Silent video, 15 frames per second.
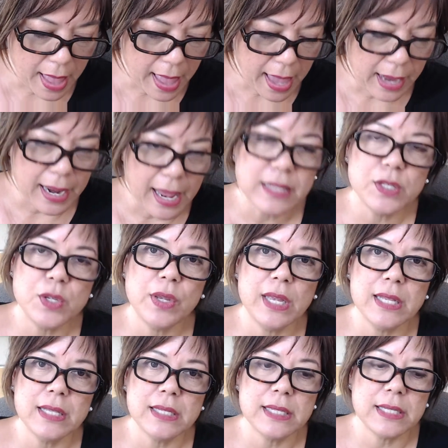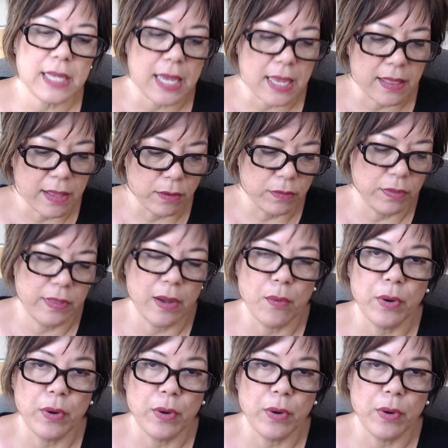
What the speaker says: And as you can see, there